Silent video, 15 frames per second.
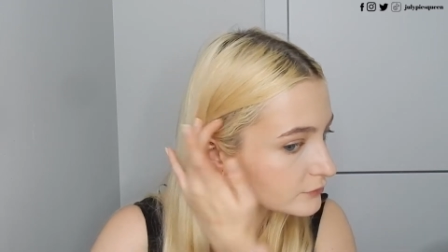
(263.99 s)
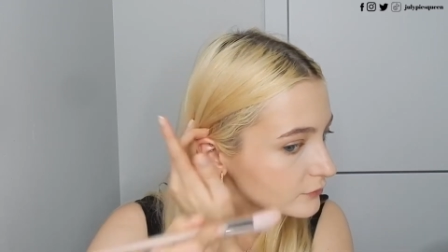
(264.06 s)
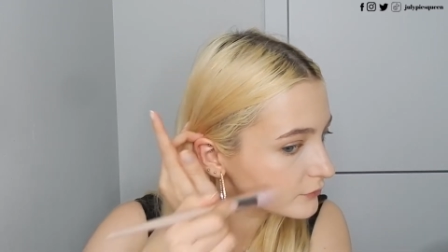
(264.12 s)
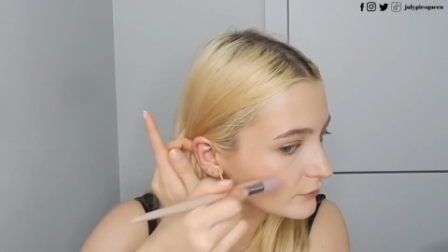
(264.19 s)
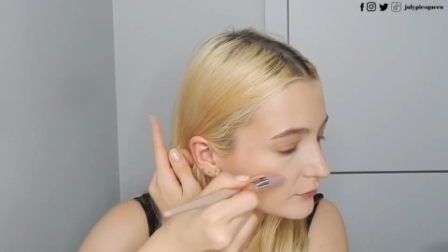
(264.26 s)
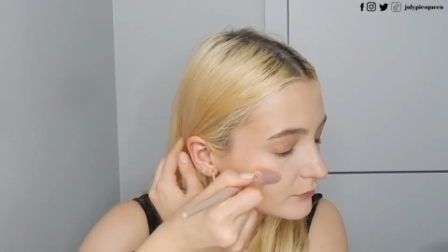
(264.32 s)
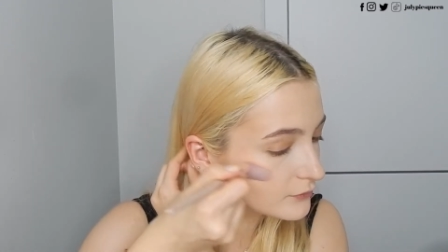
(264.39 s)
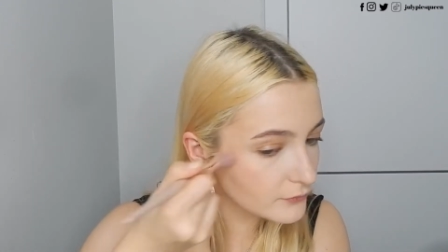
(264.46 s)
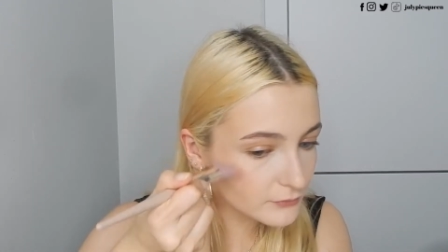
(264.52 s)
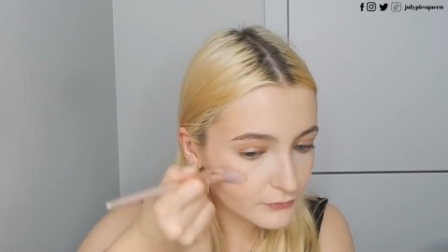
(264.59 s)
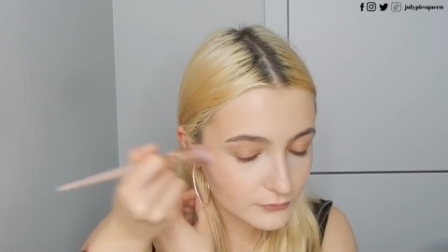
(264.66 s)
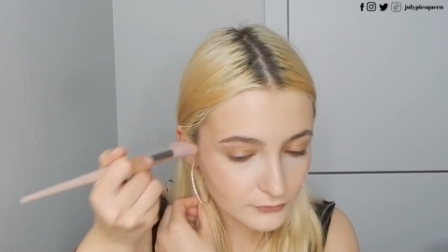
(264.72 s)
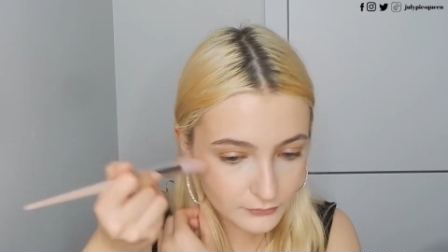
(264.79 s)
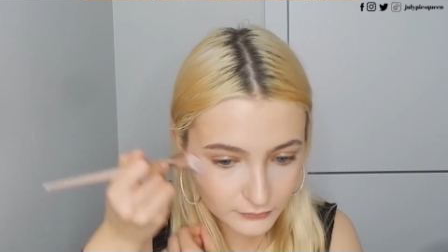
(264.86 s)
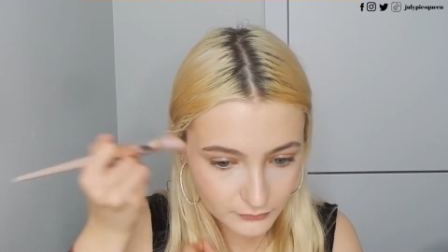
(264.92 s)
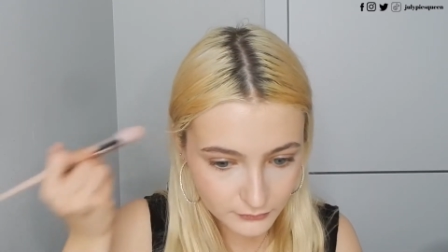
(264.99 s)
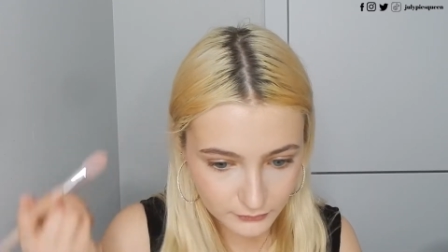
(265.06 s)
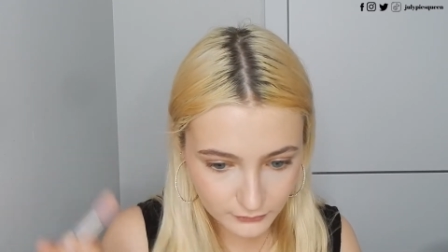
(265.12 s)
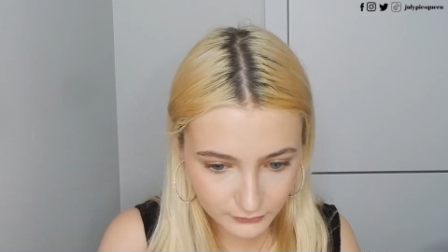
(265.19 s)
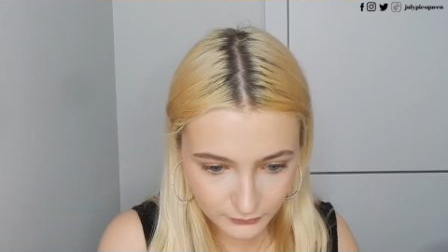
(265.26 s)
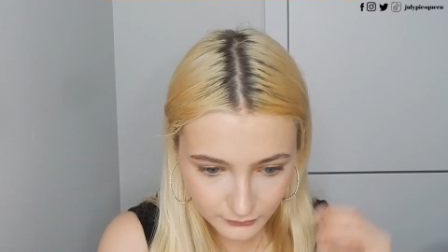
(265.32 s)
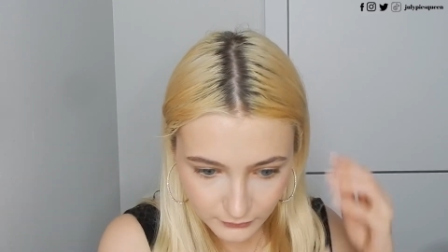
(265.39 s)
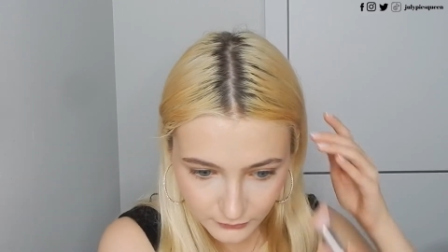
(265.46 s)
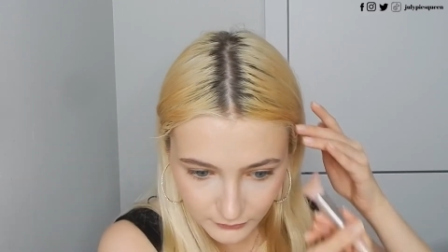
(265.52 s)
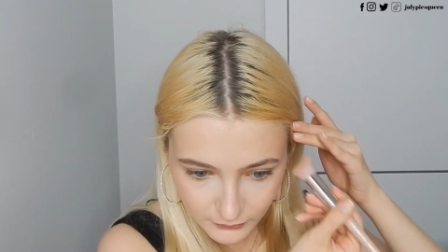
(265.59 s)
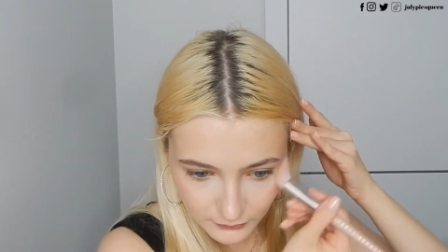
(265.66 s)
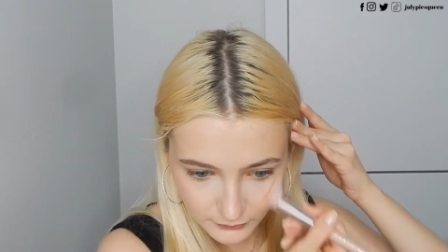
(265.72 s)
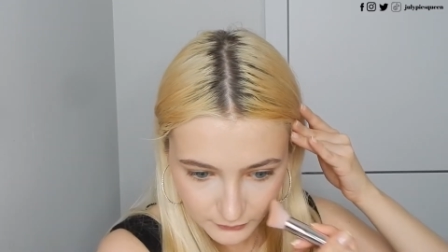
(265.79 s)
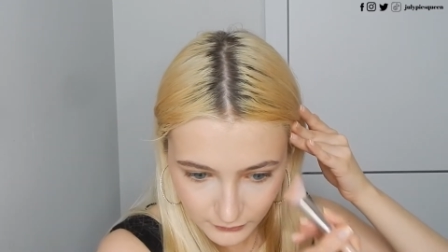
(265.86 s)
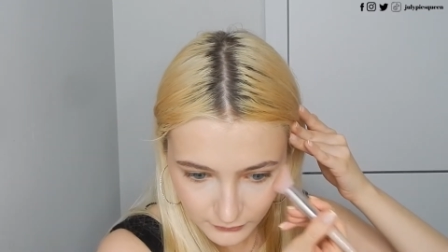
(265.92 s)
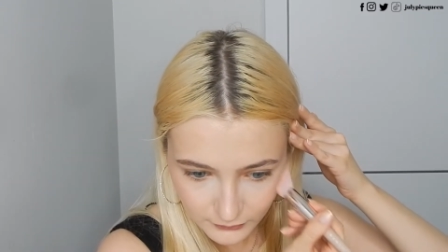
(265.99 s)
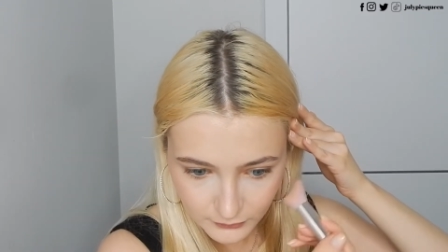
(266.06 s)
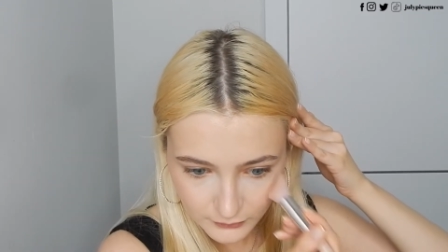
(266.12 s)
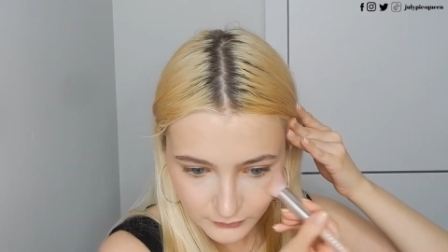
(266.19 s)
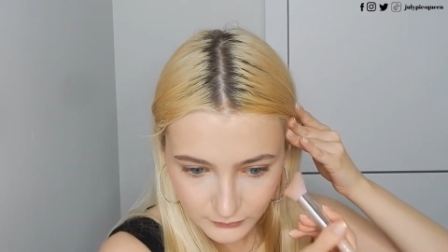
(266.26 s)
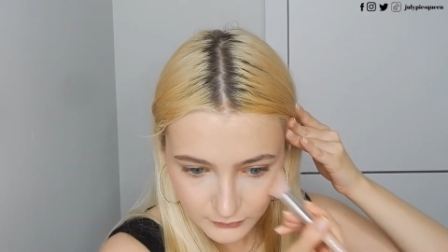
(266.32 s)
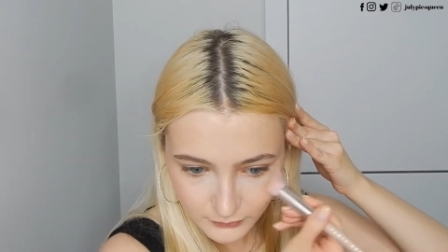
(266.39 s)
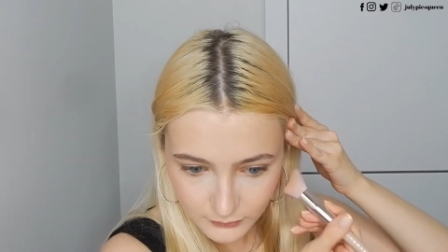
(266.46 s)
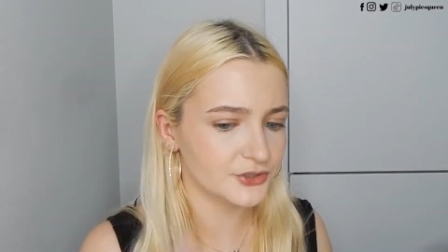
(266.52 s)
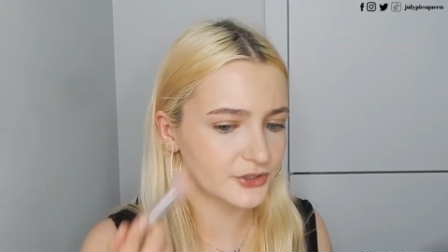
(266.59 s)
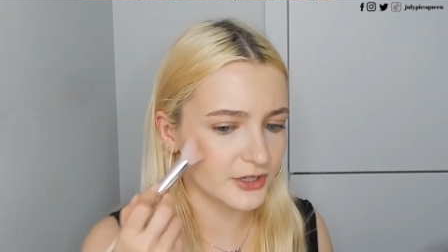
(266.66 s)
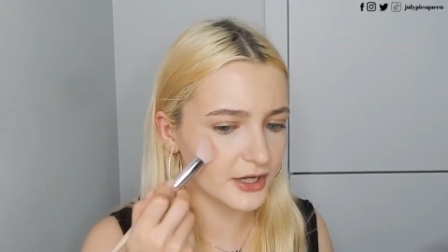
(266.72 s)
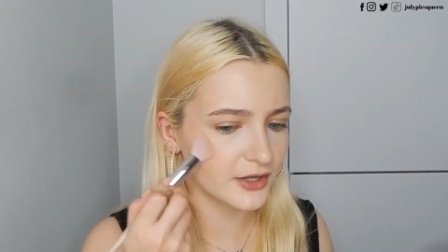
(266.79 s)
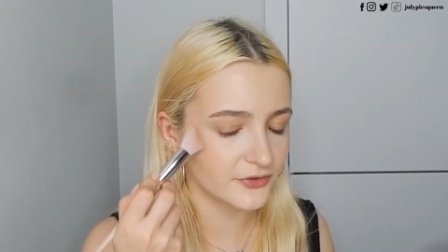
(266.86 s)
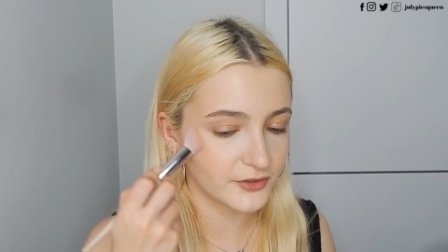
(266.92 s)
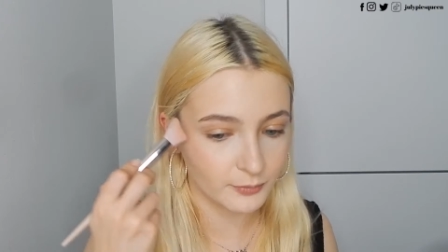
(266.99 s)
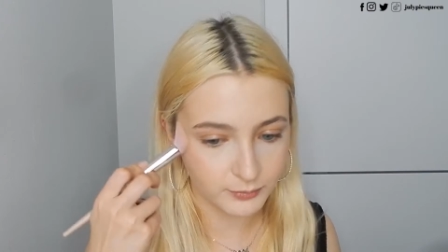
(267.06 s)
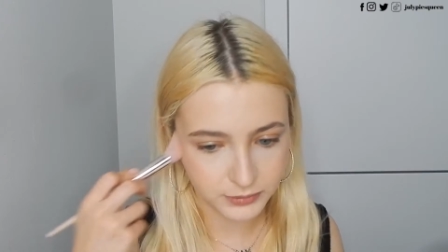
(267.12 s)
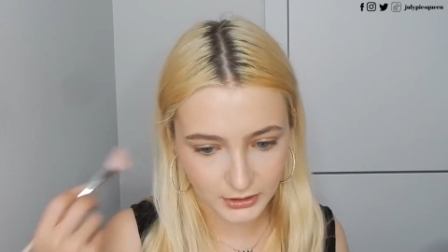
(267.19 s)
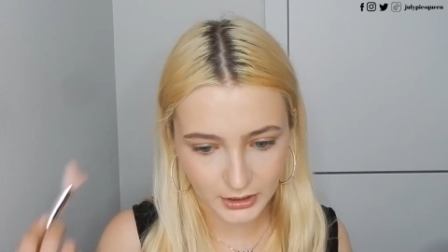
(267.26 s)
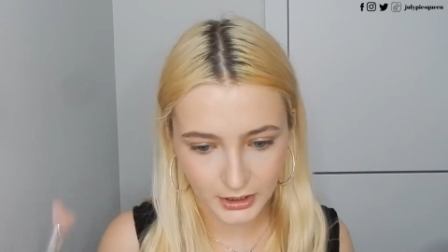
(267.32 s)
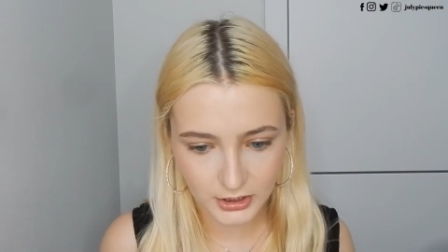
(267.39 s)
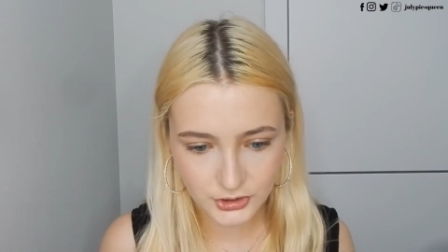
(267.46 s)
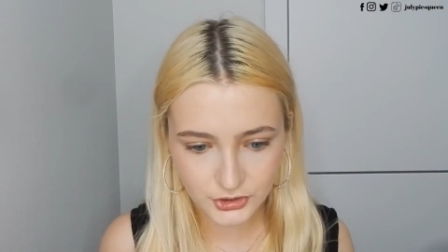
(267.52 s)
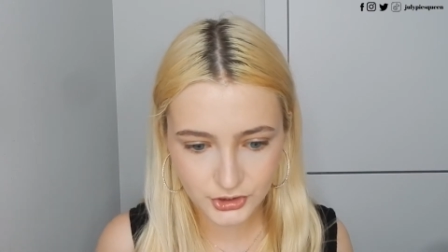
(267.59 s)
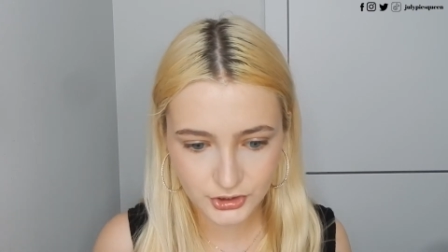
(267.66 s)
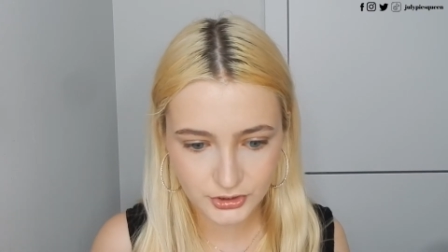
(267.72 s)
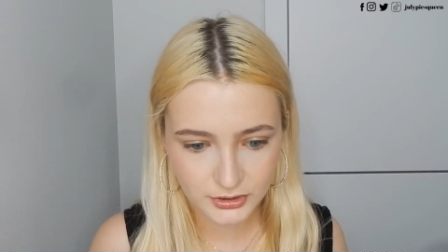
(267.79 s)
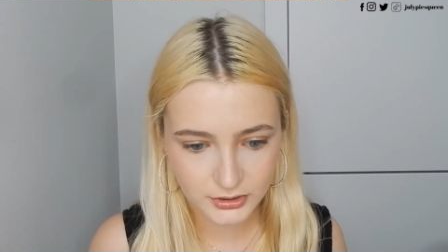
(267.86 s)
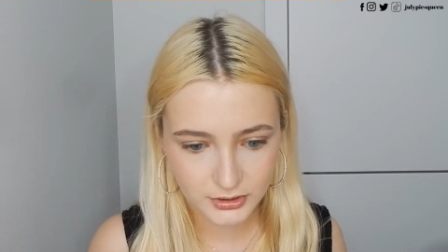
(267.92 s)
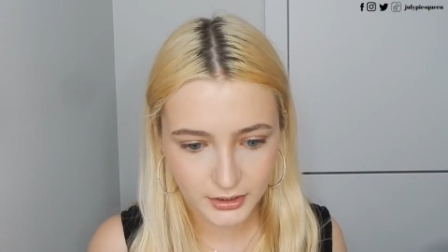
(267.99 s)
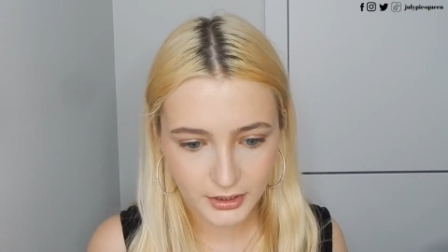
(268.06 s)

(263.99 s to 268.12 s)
I see myself using this uh, highlighter as a blush